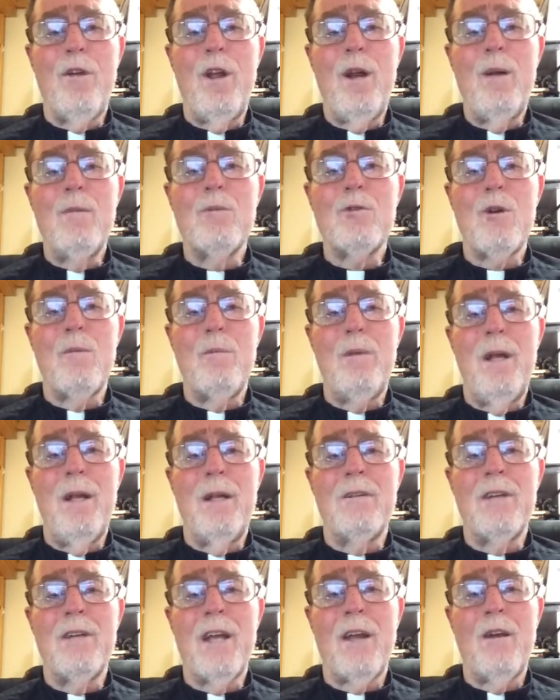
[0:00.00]
freedoms are
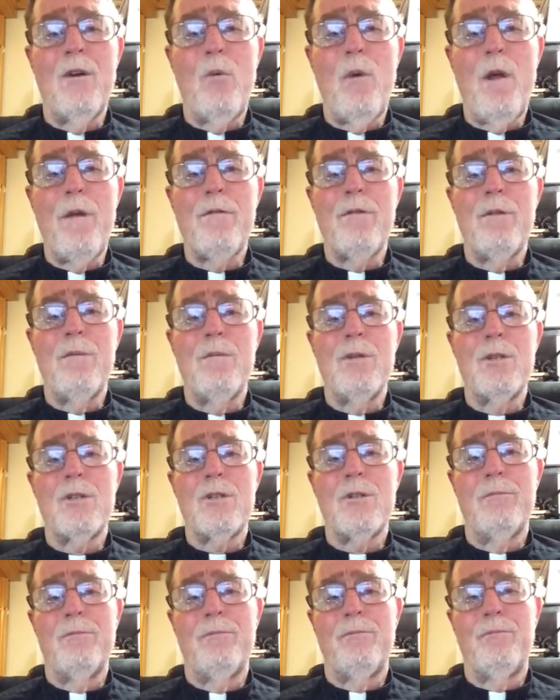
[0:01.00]
being taken away from
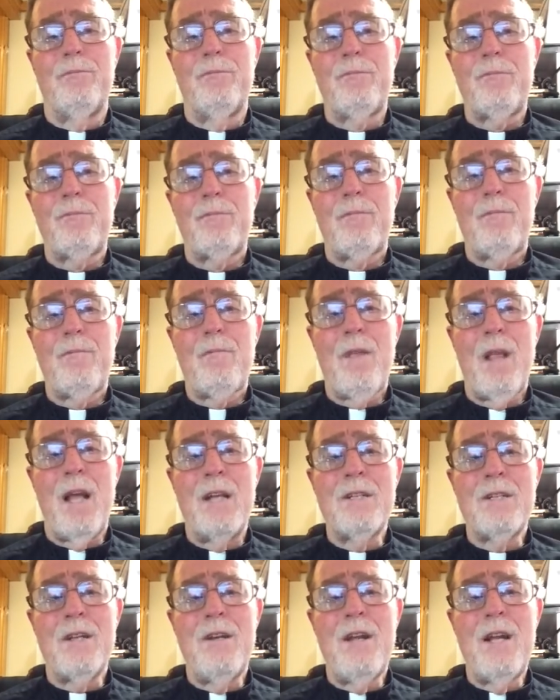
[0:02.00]
us
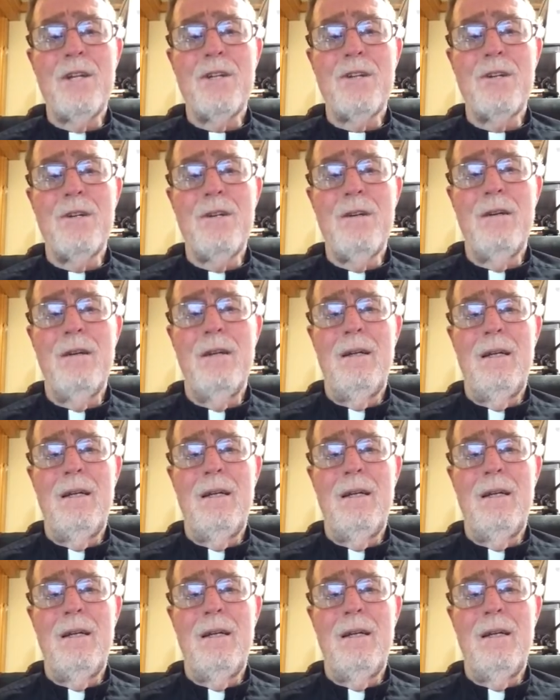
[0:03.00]
as a nation,